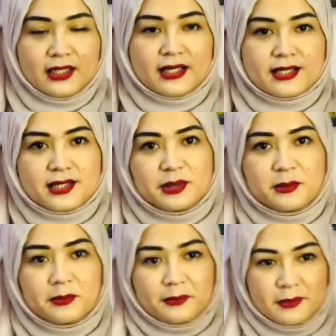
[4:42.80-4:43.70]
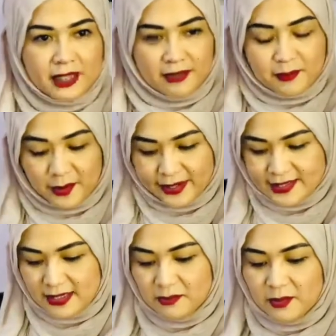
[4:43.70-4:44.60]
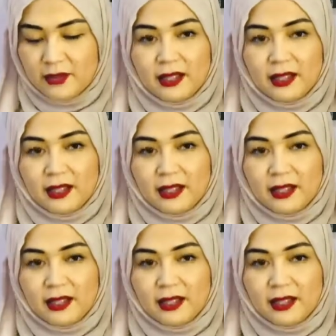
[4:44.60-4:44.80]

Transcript: So me, for example,